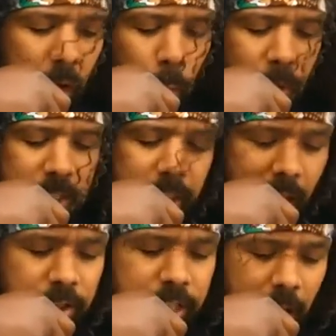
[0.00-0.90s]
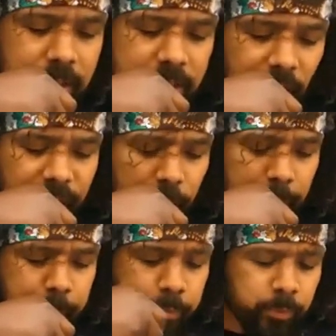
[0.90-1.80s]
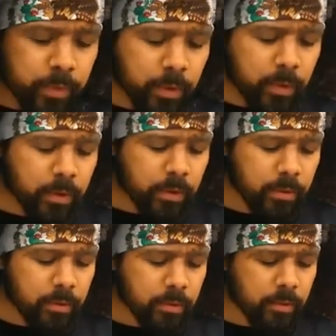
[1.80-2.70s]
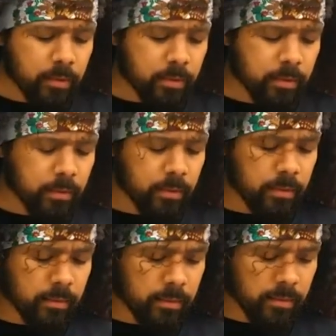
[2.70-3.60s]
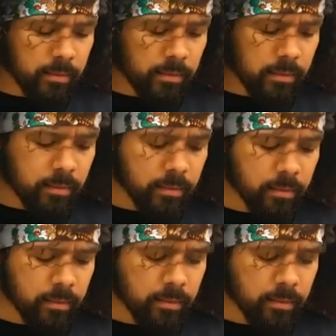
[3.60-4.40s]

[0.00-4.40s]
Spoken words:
(not speaking)